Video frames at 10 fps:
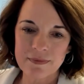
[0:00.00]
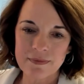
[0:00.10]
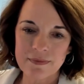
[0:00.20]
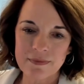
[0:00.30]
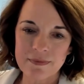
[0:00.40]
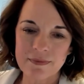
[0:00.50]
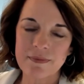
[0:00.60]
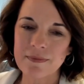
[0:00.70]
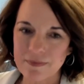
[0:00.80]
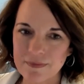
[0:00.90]
of money on the
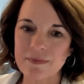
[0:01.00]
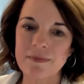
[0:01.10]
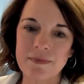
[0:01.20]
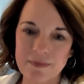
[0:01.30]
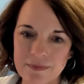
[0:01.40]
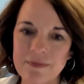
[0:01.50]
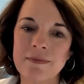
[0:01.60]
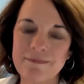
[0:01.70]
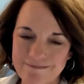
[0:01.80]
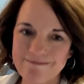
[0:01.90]
table. So
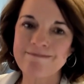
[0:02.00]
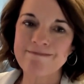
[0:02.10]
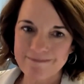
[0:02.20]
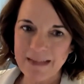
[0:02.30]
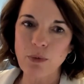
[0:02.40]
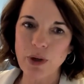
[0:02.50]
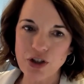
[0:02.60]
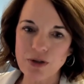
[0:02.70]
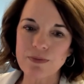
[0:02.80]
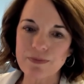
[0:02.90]
thank you
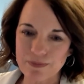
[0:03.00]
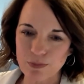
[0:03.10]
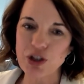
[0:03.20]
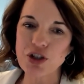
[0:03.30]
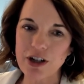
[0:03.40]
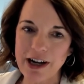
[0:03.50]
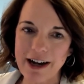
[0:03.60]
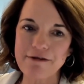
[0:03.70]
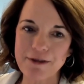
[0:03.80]
so much for being a part of this